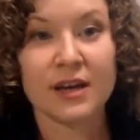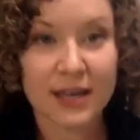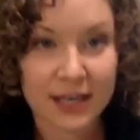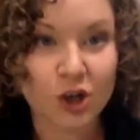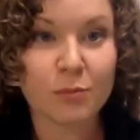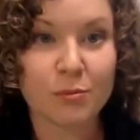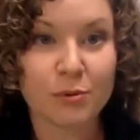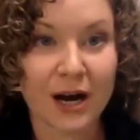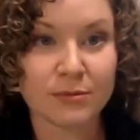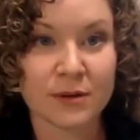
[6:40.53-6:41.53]
heel
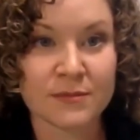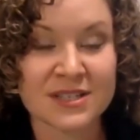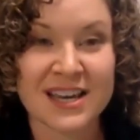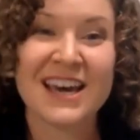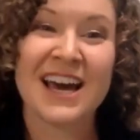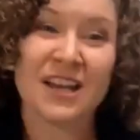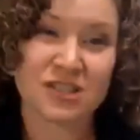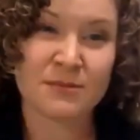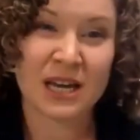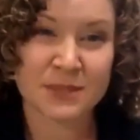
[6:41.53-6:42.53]
problems, and
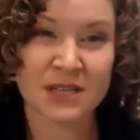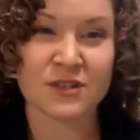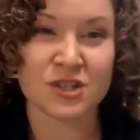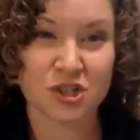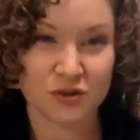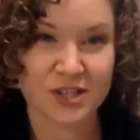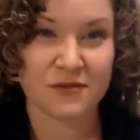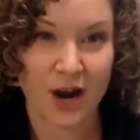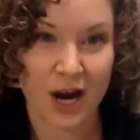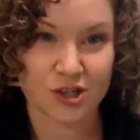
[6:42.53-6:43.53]
sometimes even stress
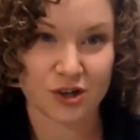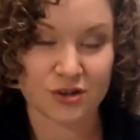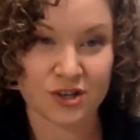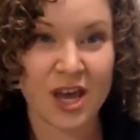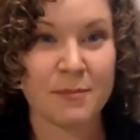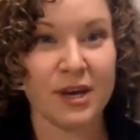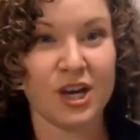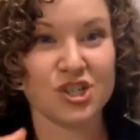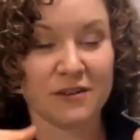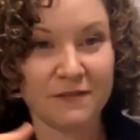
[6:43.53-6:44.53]
fractures,
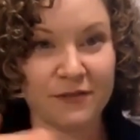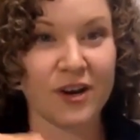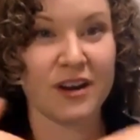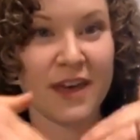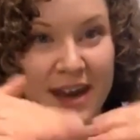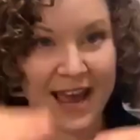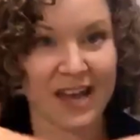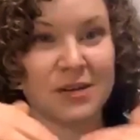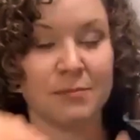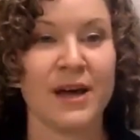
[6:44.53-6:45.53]
because your foot then
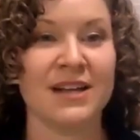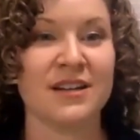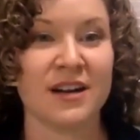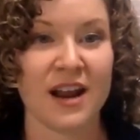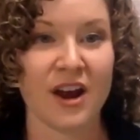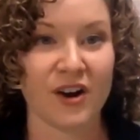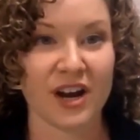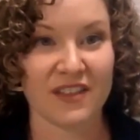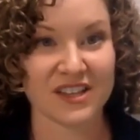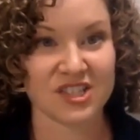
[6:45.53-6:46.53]
has to bend in an
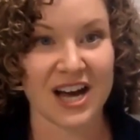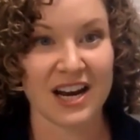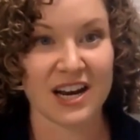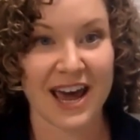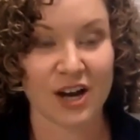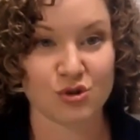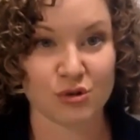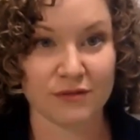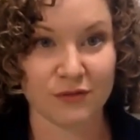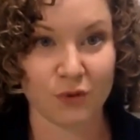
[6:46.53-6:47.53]
area that's not
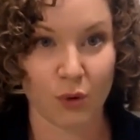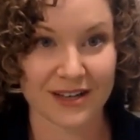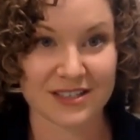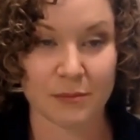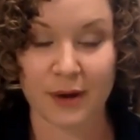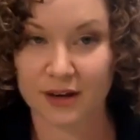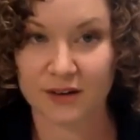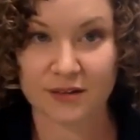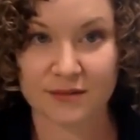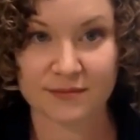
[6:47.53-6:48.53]
natural for it to bend.
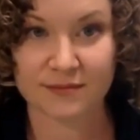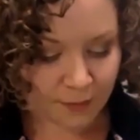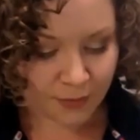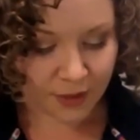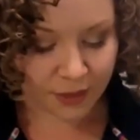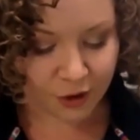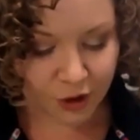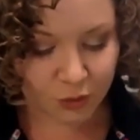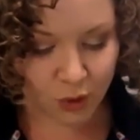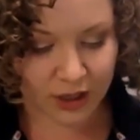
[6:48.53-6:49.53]
The
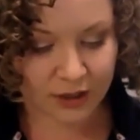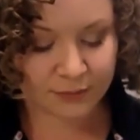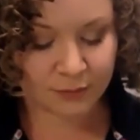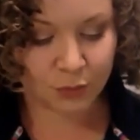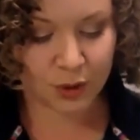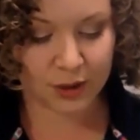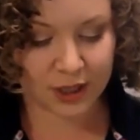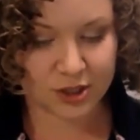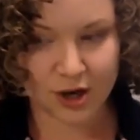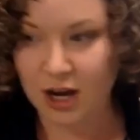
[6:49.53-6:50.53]
third one we want to
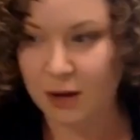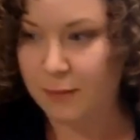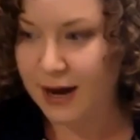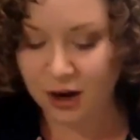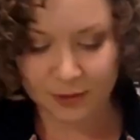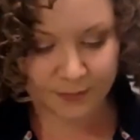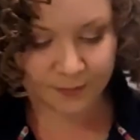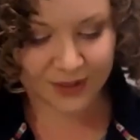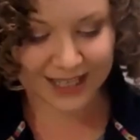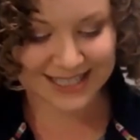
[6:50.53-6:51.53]
talk about
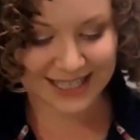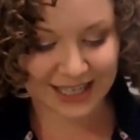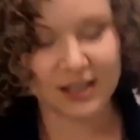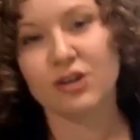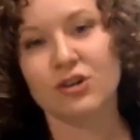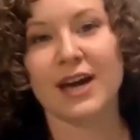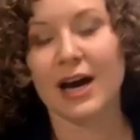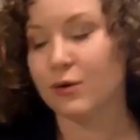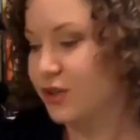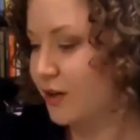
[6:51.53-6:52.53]
is the heel
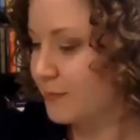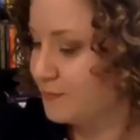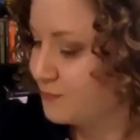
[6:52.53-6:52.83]
counter.